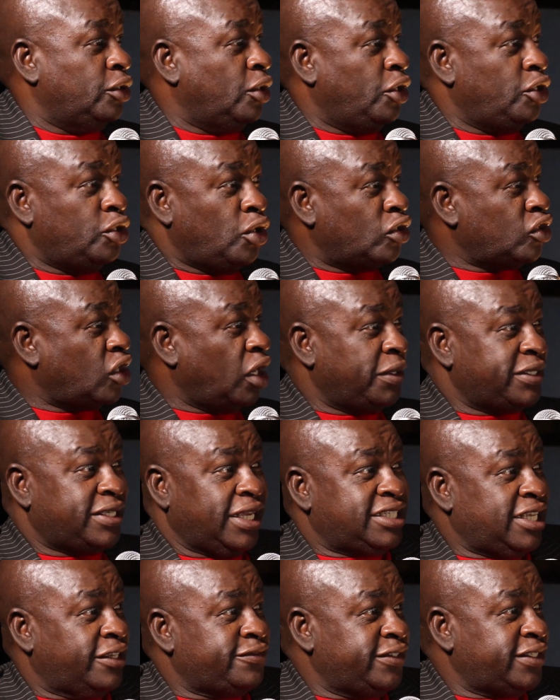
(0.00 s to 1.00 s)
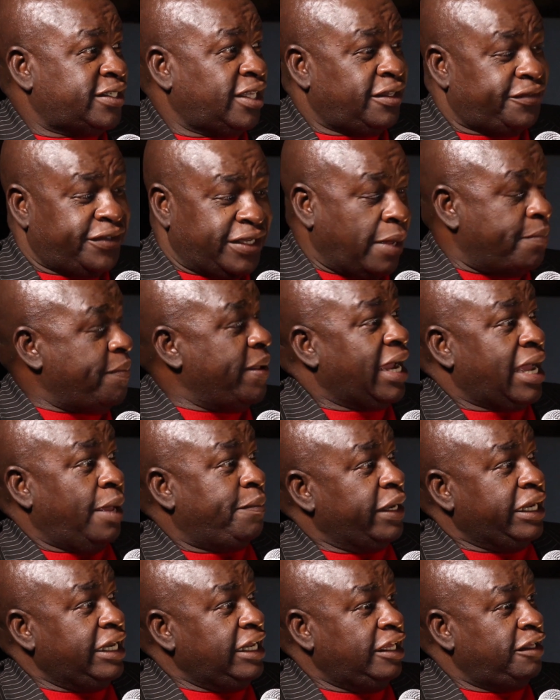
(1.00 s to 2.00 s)
You're not going to be successful in South Africa, pack
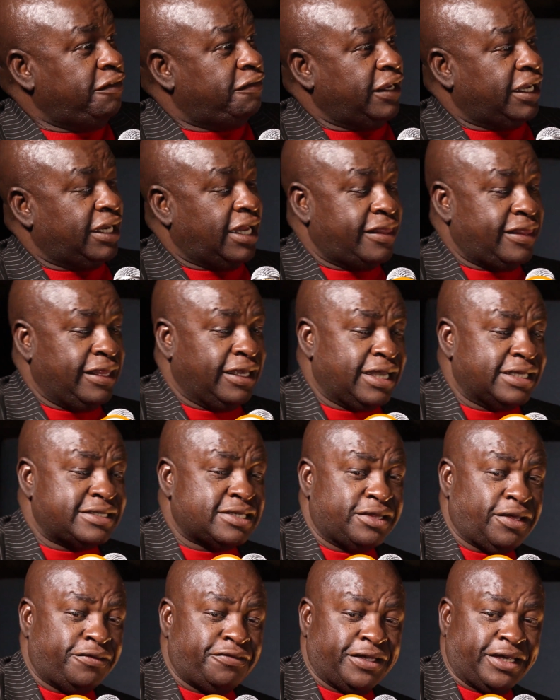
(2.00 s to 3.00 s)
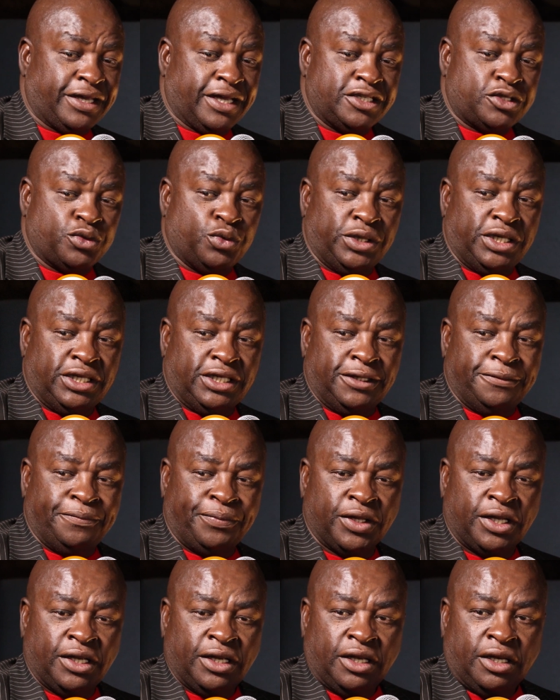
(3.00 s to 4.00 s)
up and leave. And I think as South Africans,
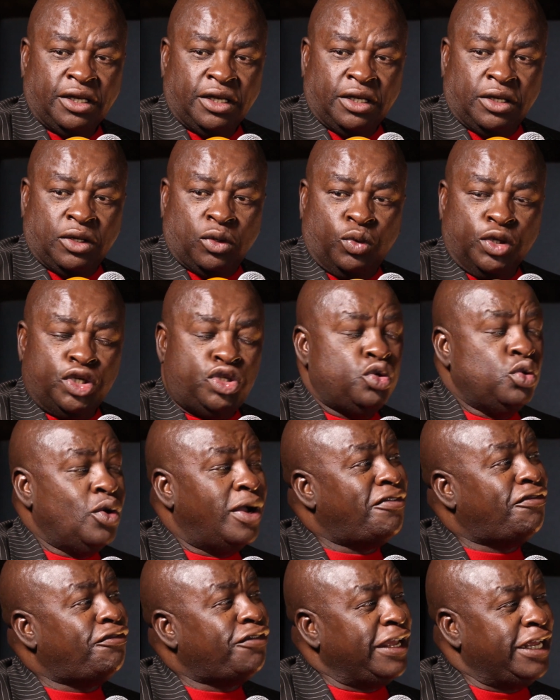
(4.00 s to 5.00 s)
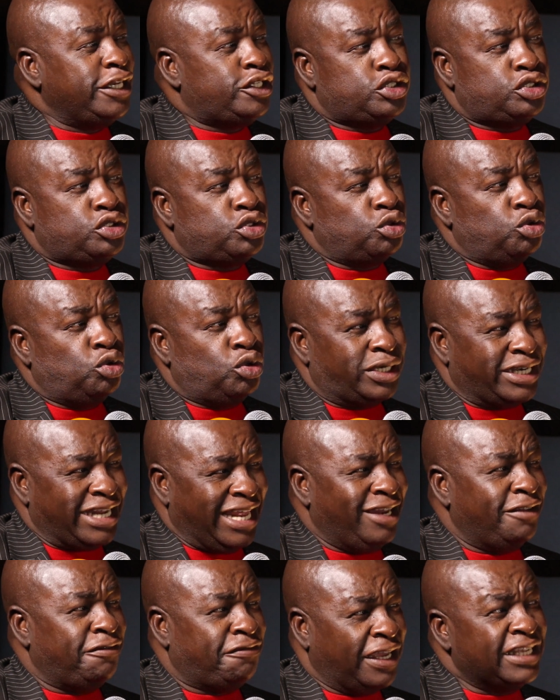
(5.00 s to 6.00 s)
we're too afraid to
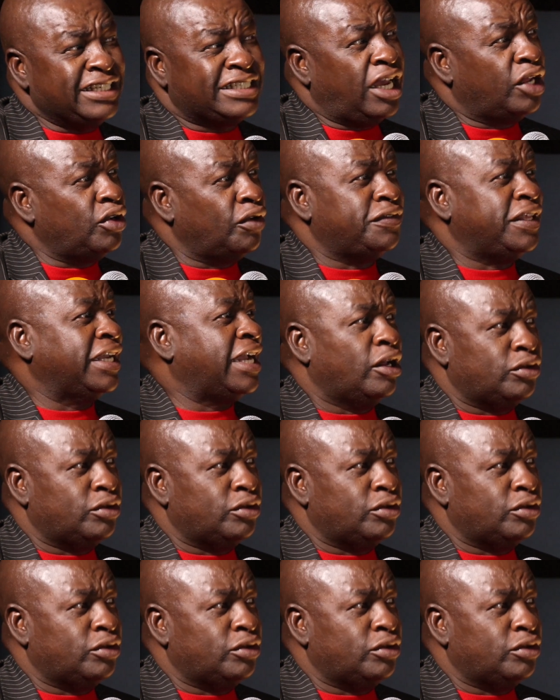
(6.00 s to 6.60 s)
really venture out of the